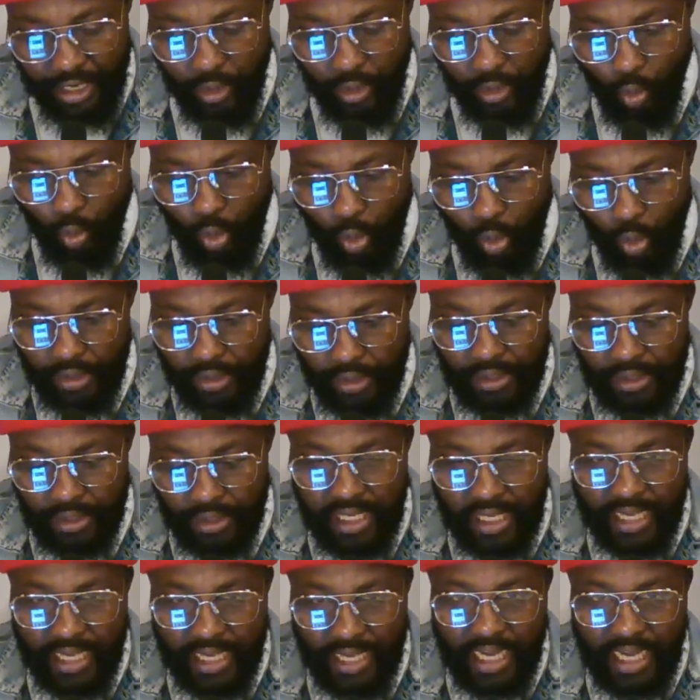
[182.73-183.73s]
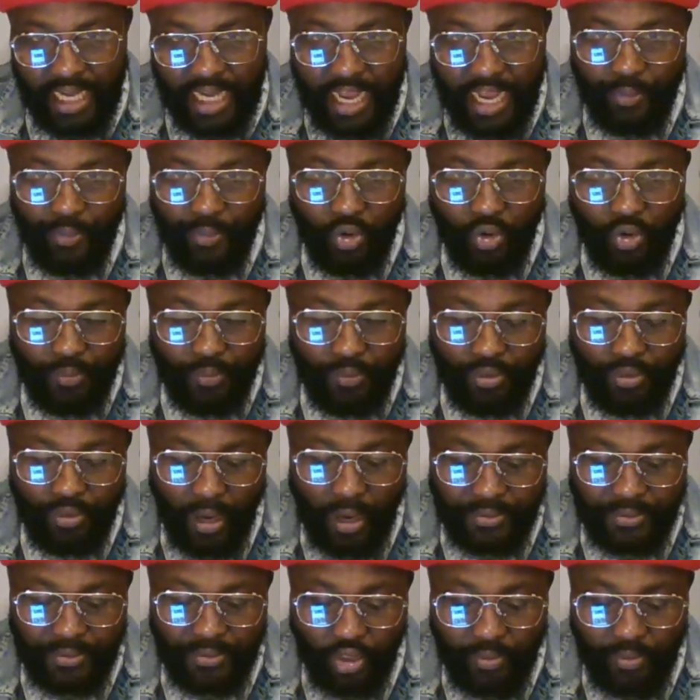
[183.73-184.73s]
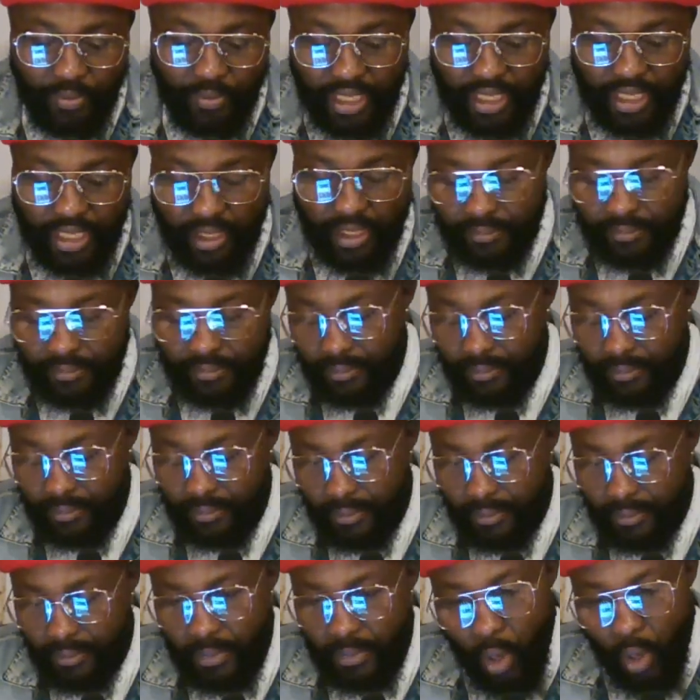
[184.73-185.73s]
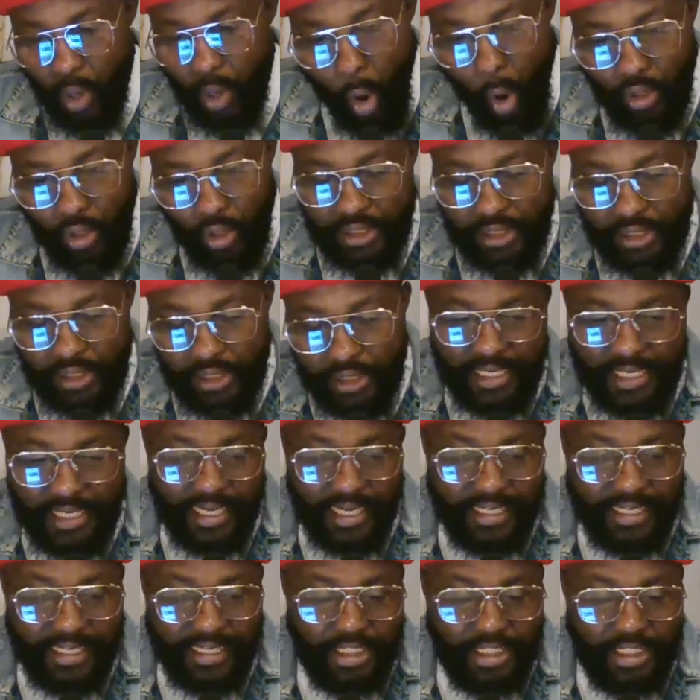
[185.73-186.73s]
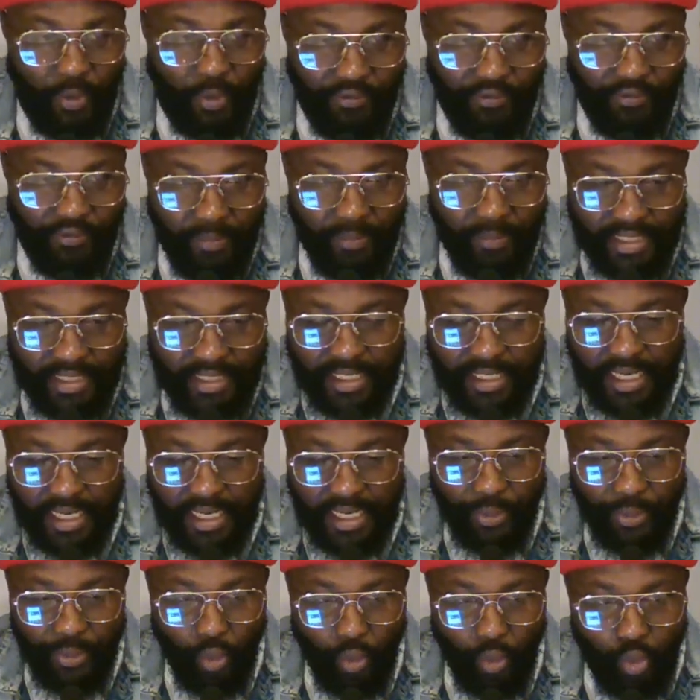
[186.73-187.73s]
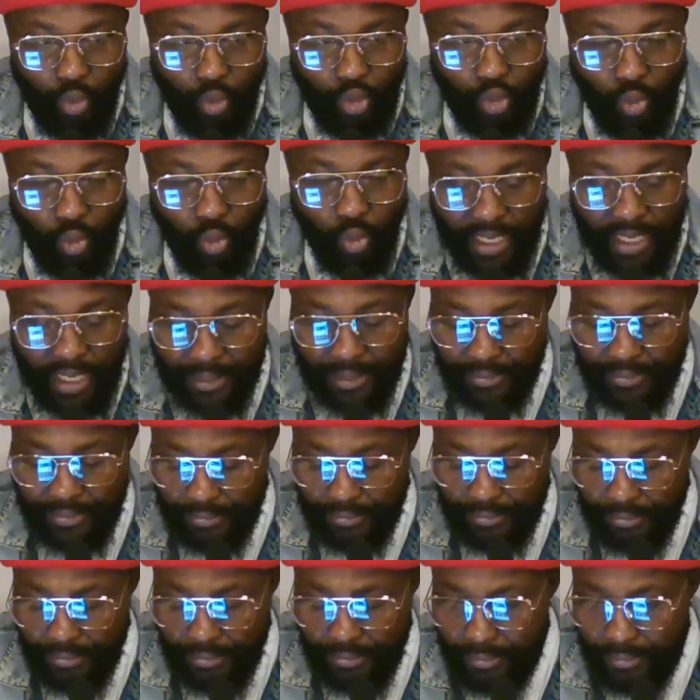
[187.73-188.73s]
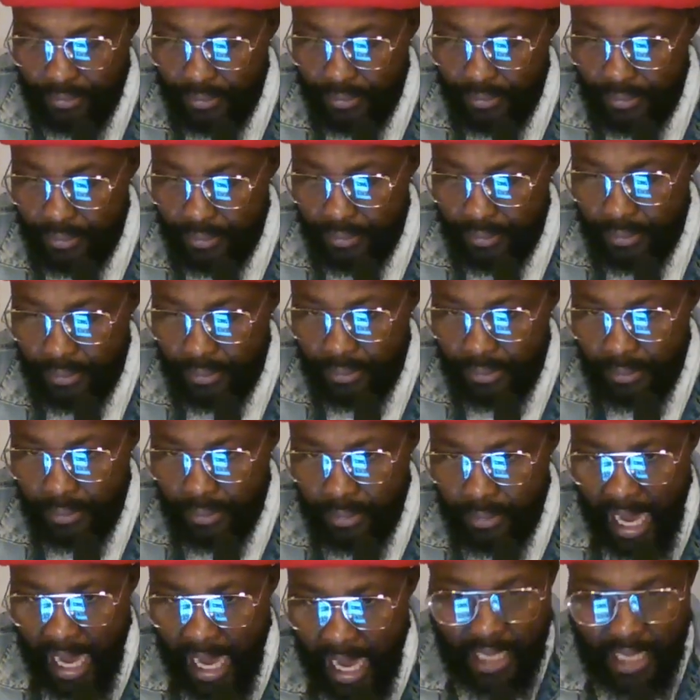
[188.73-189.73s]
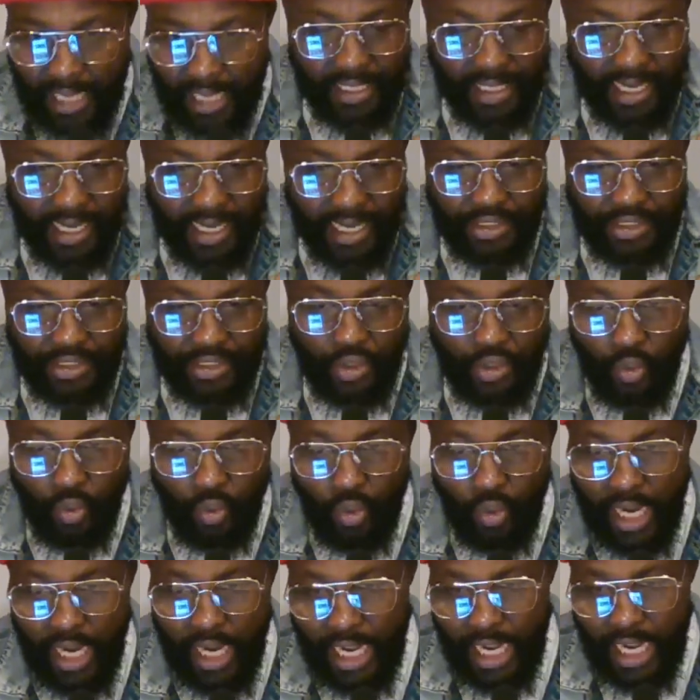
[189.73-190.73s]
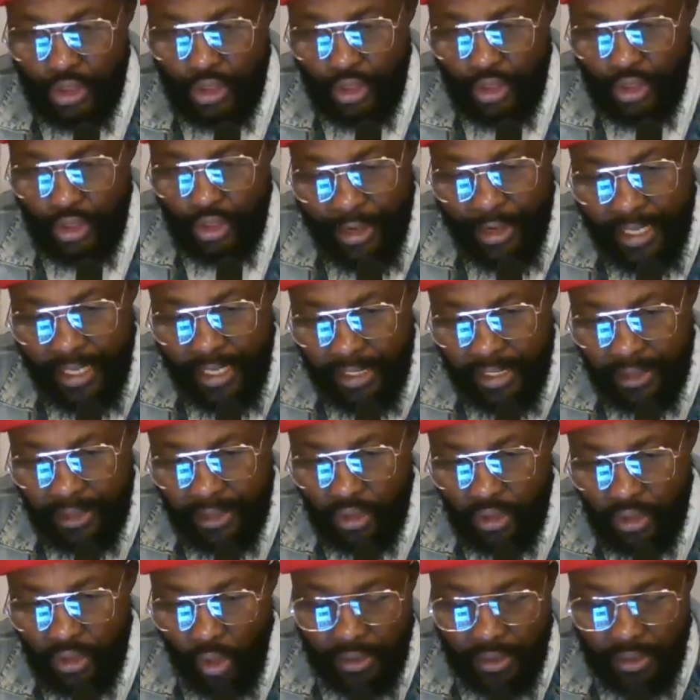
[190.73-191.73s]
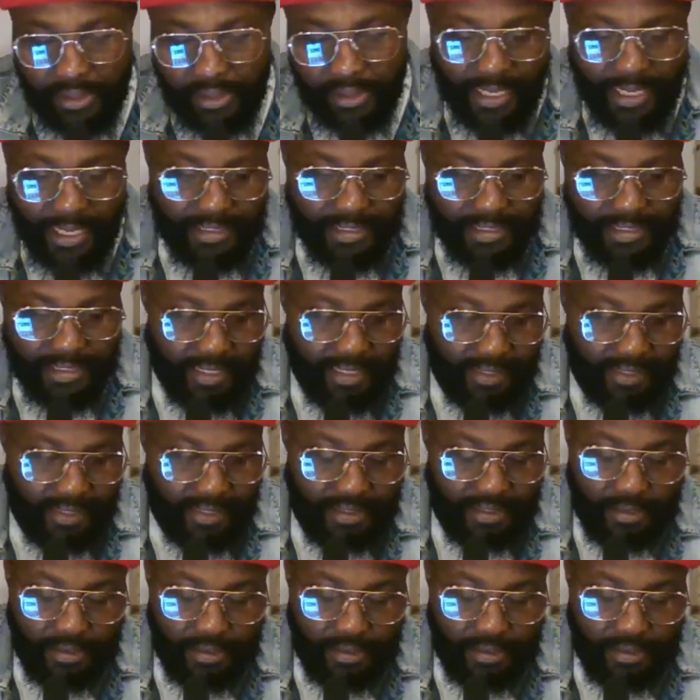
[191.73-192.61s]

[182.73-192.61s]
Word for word: 1 / IPOB Rapture Media under the leadership of Mazi Nnamdi Okwuchukwu Kanu. And as you are joining, don't hesitate.